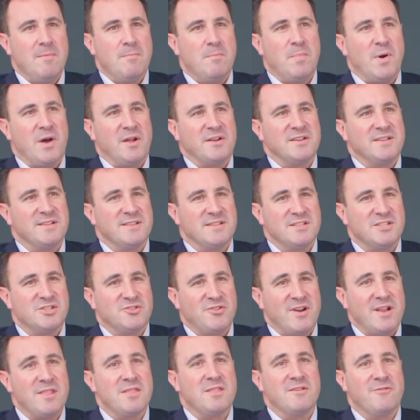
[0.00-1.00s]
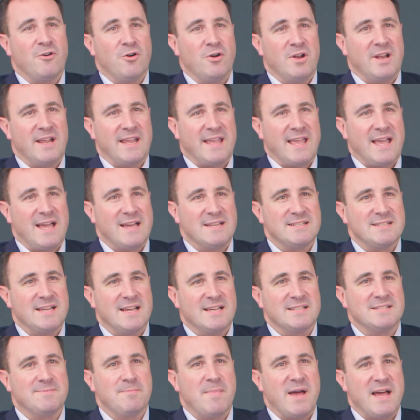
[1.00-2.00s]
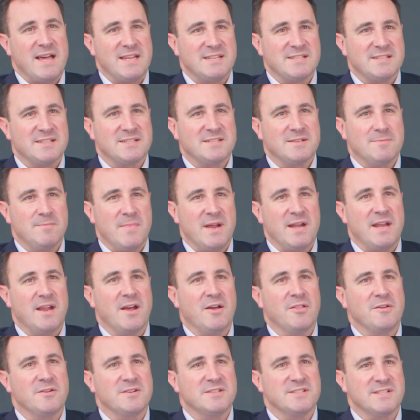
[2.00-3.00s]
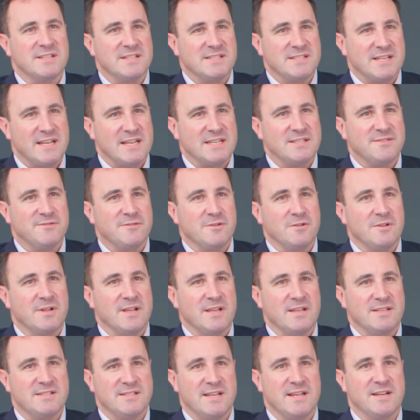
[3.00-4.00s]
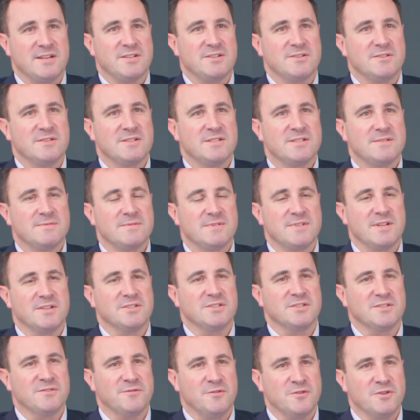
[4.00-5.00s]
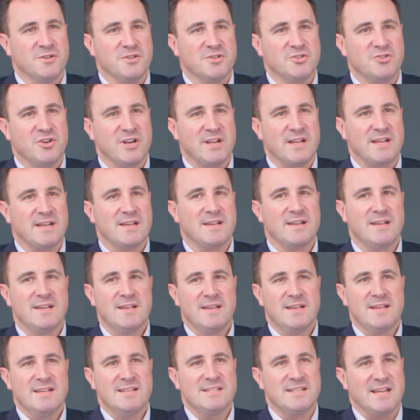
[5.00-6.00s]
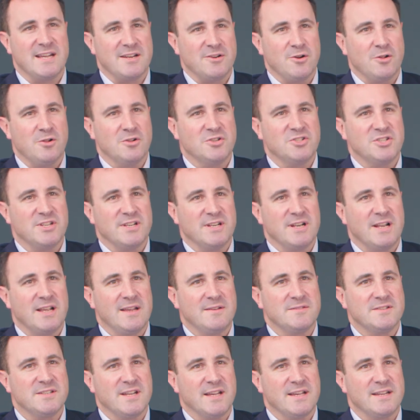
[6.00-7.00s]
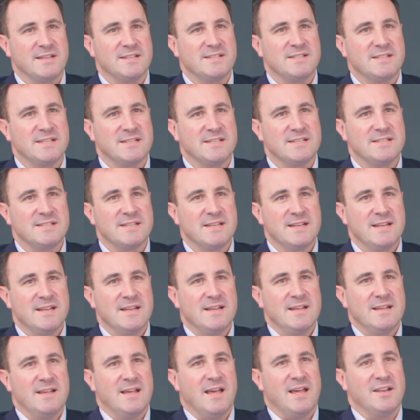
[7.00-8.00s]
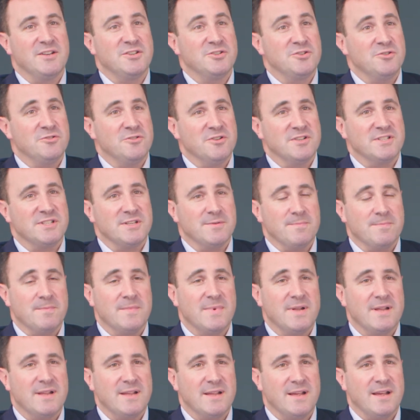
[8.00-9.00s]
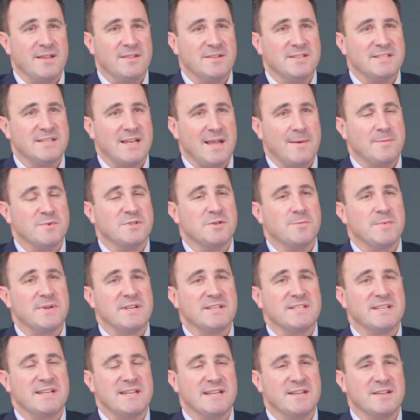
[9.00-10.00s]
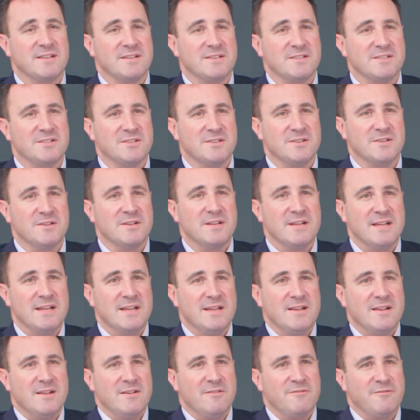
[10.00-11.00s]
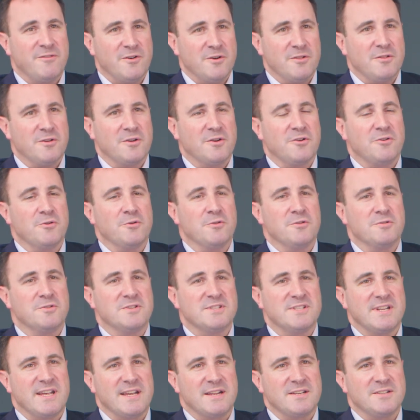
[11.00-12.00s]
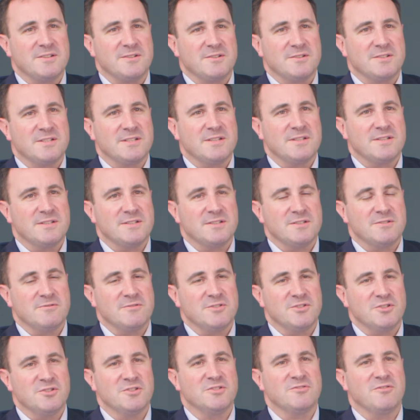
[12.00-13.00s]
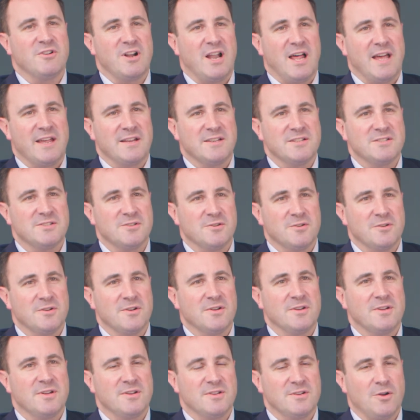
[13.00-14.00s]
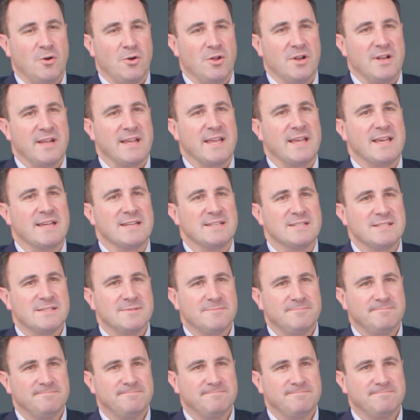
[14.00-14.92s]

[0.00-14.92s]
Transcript: But the strength of oil and gas has masked many other successful sectors, such as food and drink, technology and life sciences, and tourism, and steps are being taken to further grow those sectors to reduce reliance on oil and gas.